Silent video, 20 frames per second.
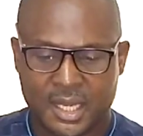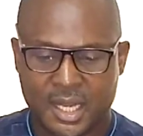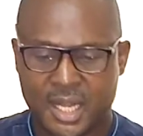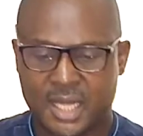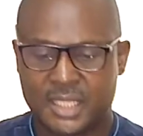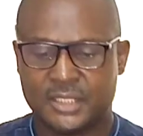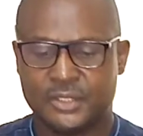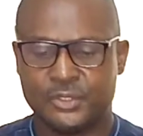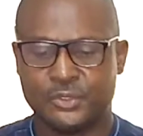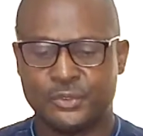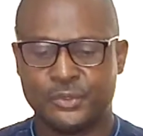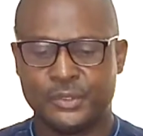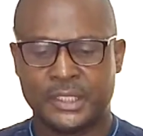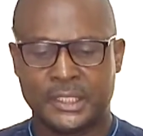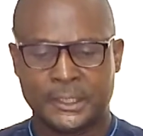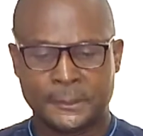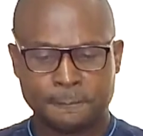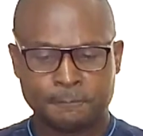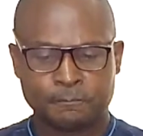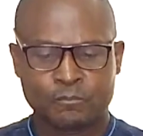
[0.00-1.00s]

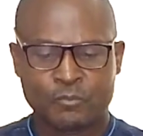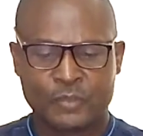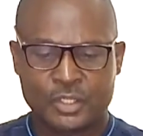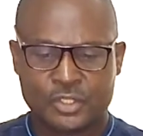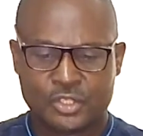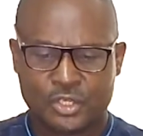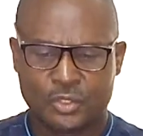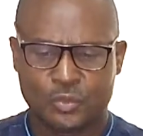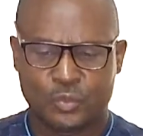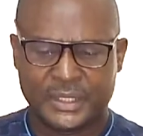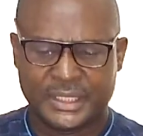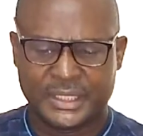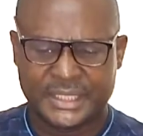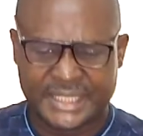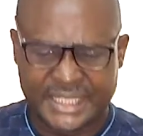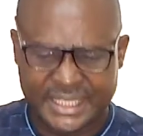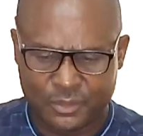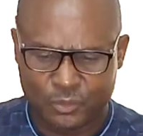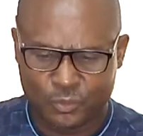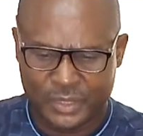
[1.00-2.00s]
Hallelujah. So we,
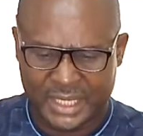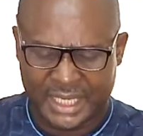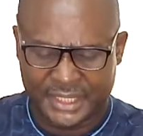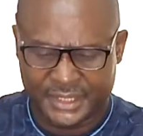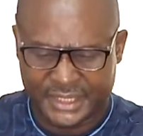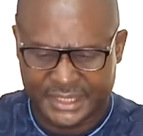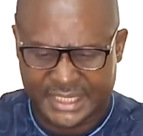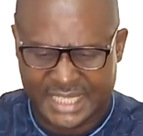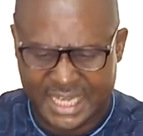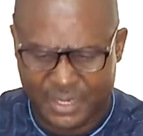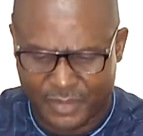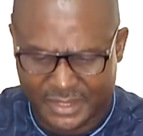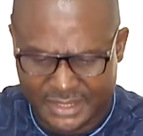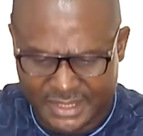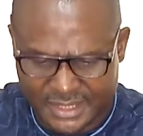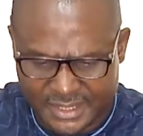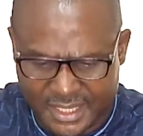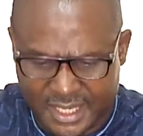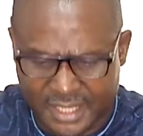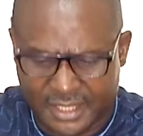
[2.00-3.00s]
we are yielding
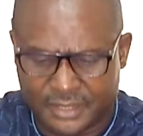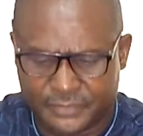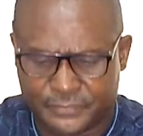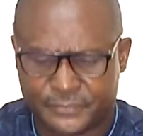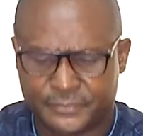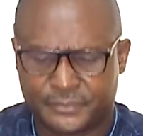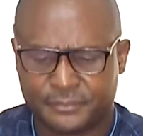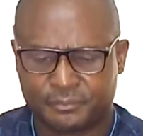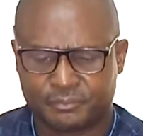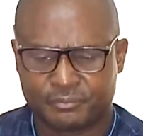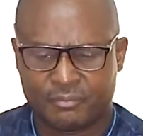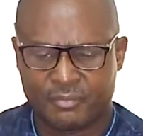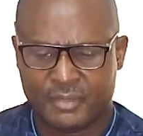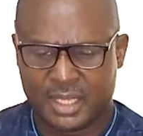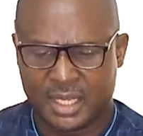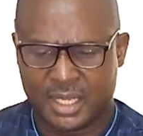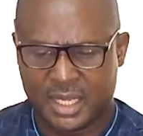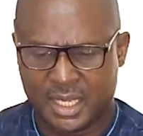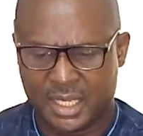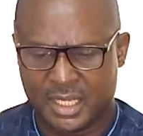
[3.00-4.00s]
ourselves
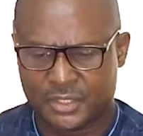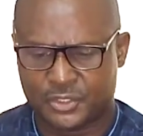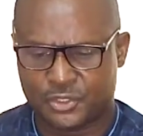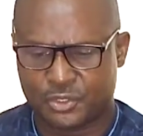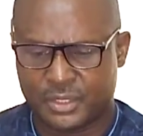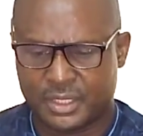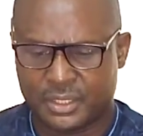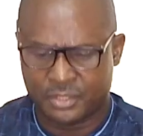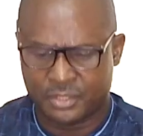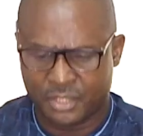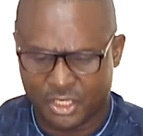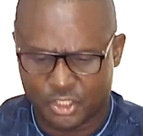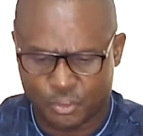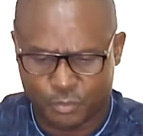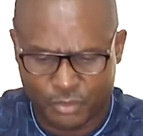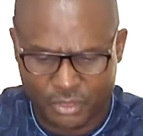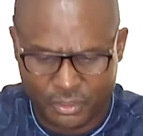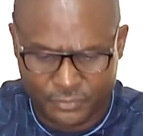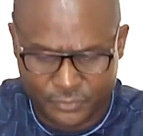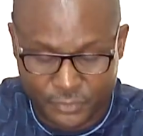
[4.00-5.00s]
uh, to
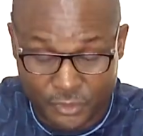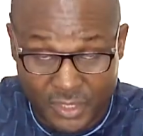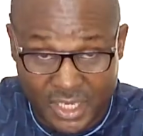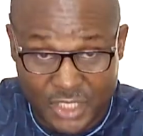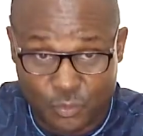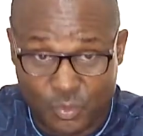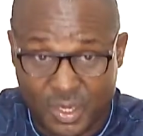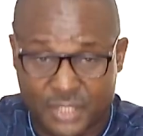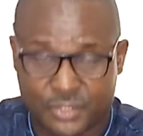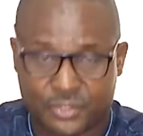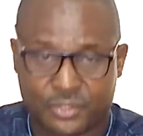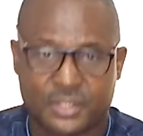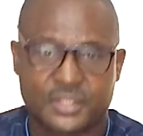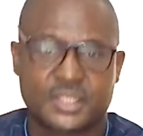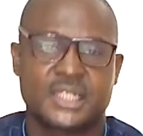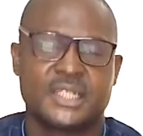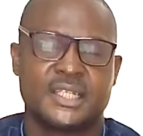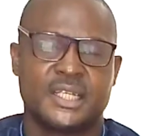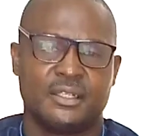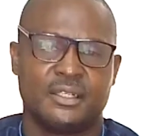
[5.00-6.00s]
gospel of Christ. We are
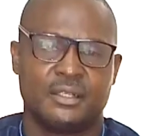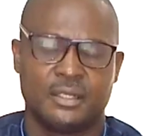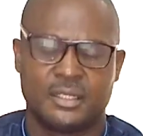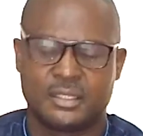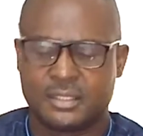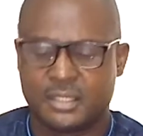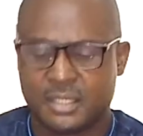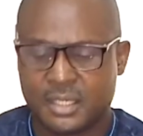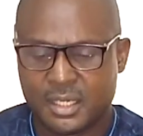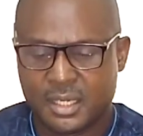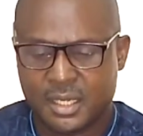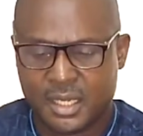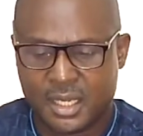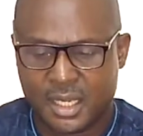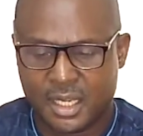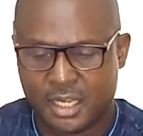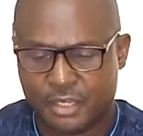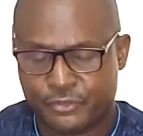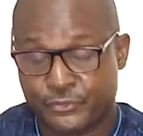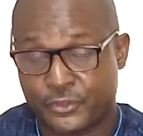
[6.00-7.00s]
trusting the Lord
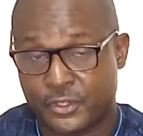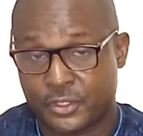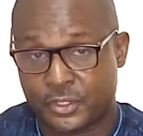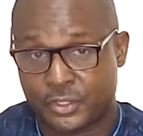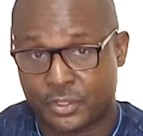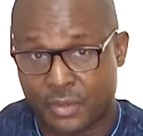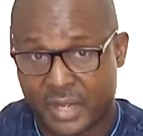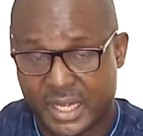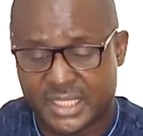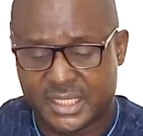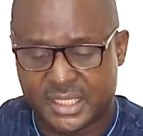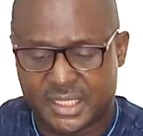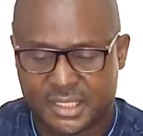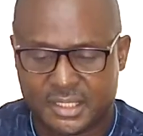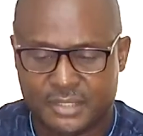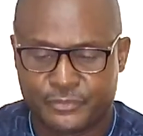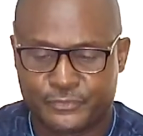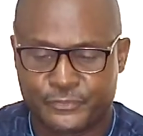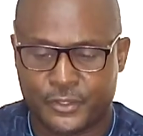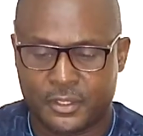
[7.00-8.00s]
uh, for
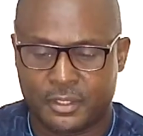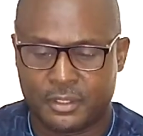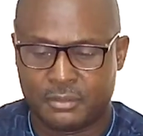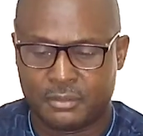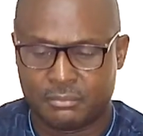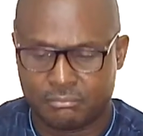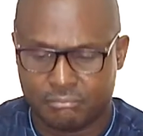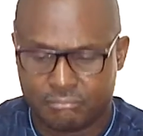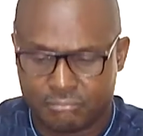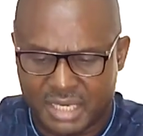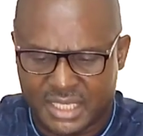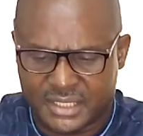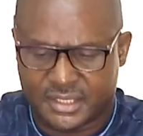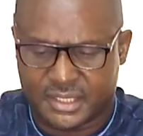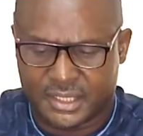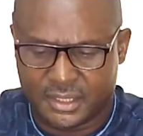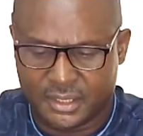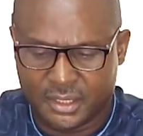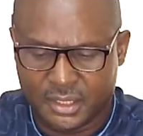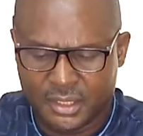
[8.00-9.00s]
grace, for
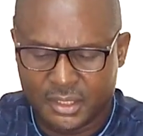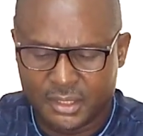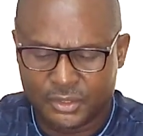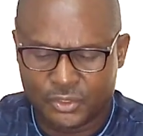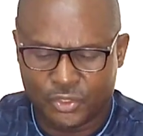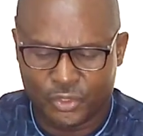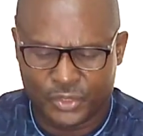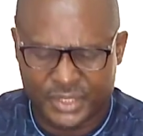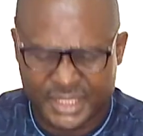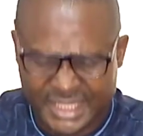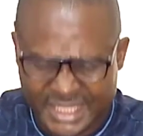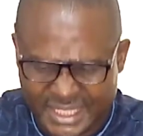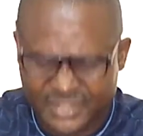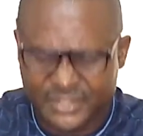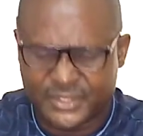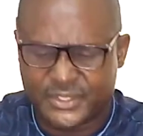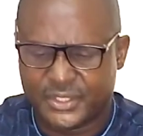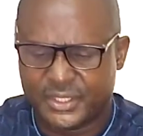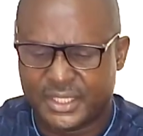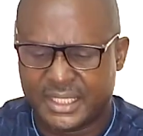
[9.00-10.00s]
mercy, to
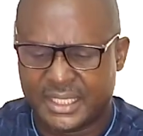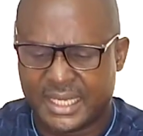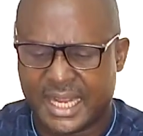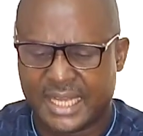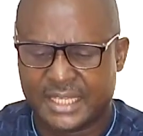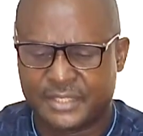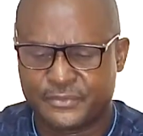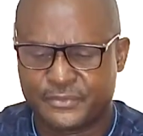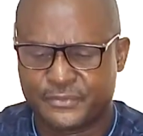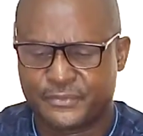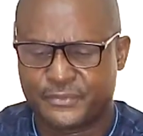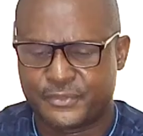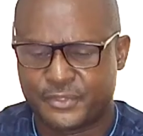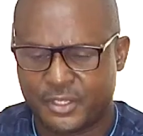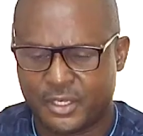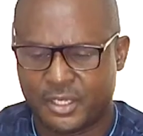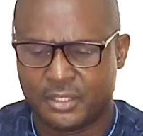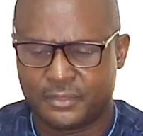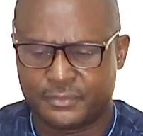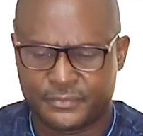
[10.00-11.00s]
yield to the life
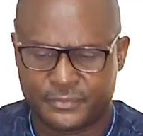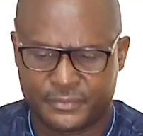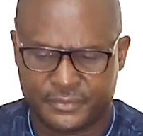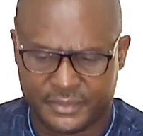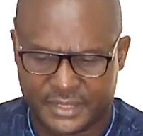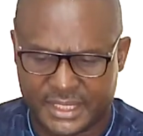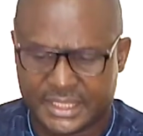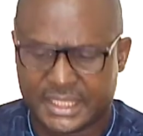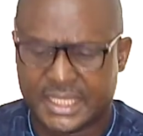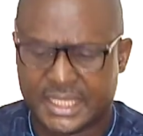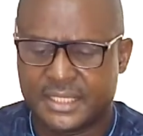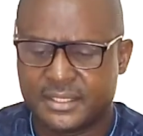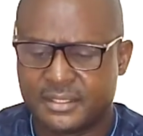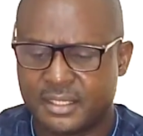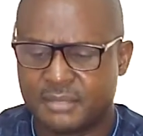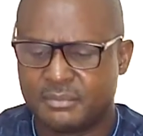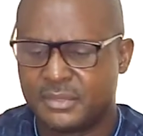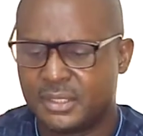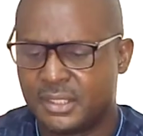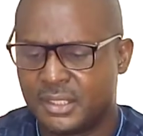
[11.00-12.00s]
of the
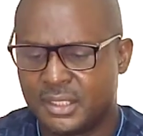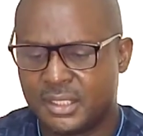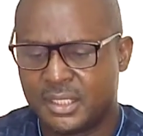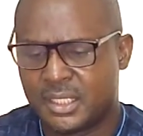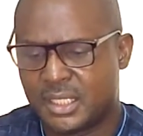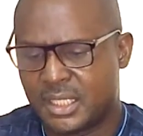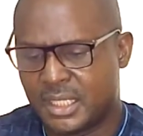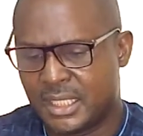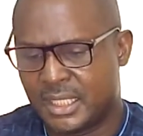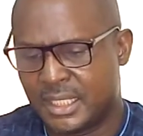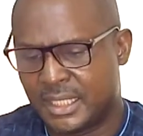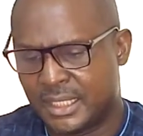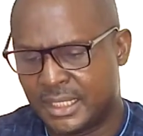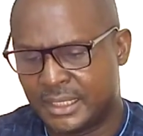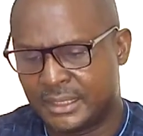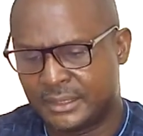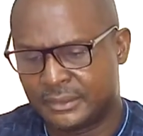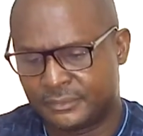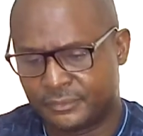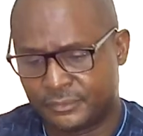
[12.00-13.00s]
kingdom,
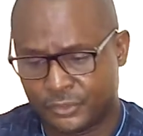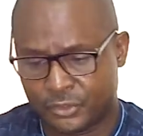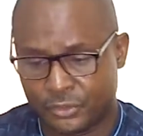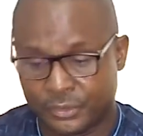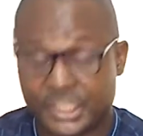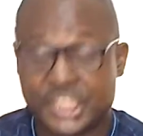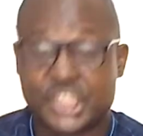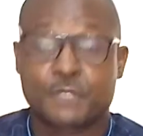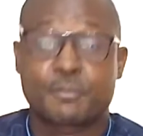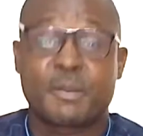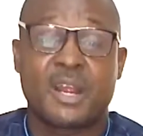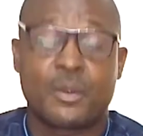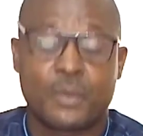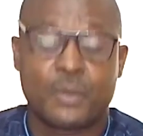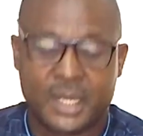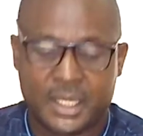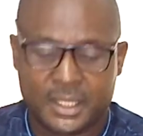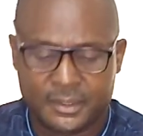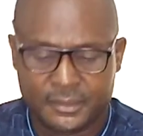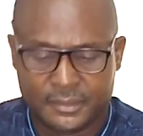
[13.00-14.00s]
uh, to his
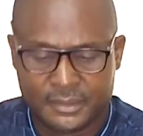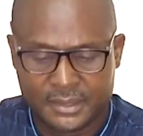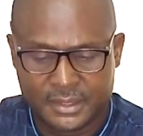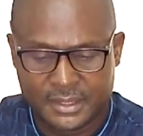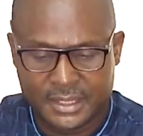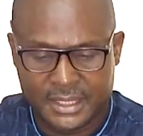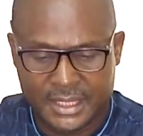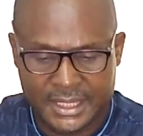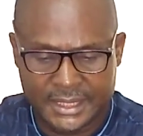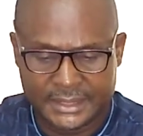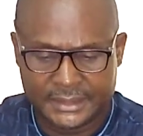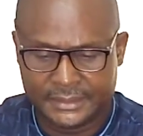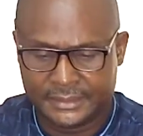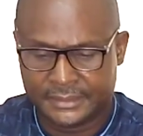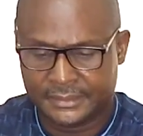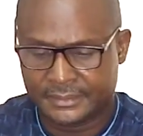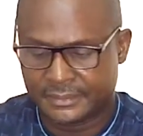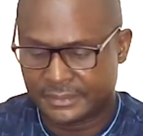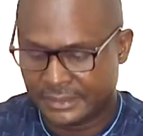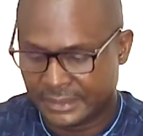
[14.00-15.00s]
power
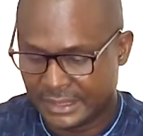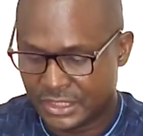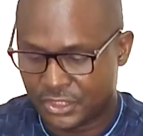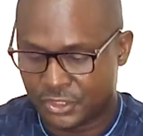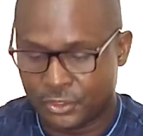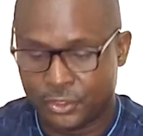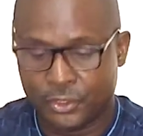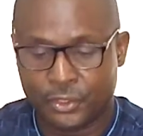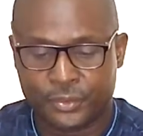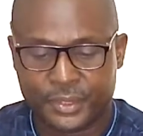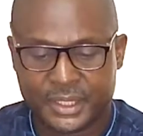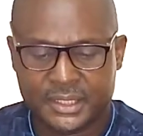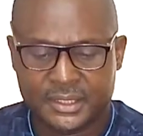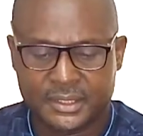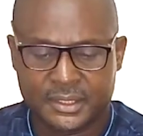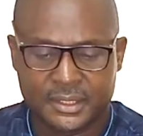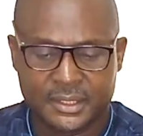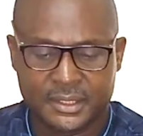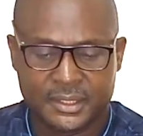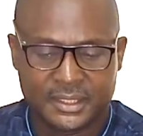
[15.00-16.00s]
and his glory
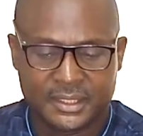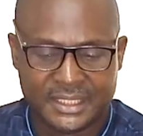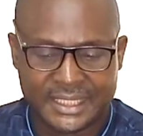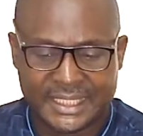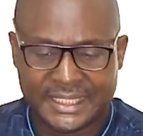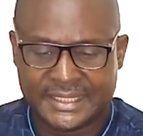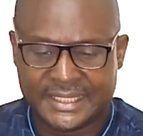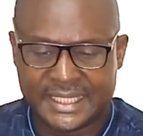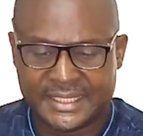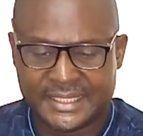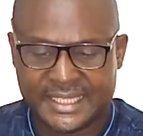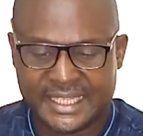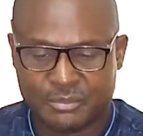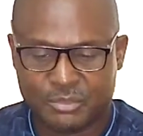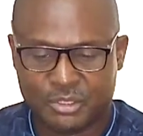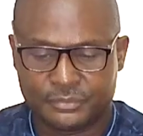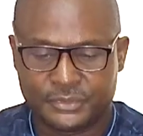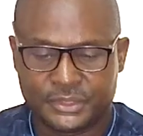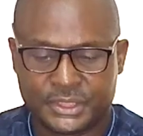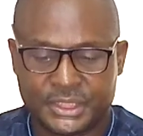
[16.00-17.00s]
in the
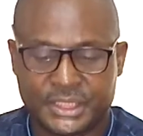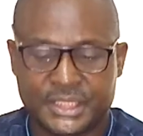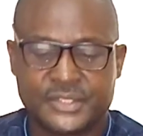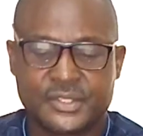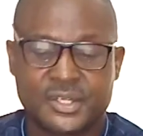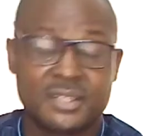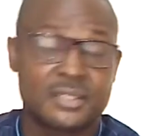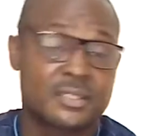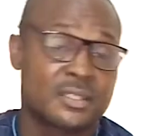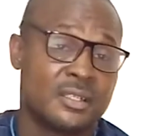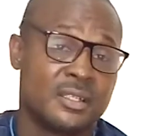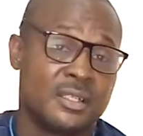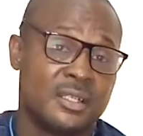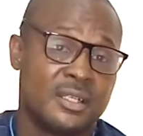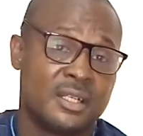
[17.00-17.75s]
name of Jesus.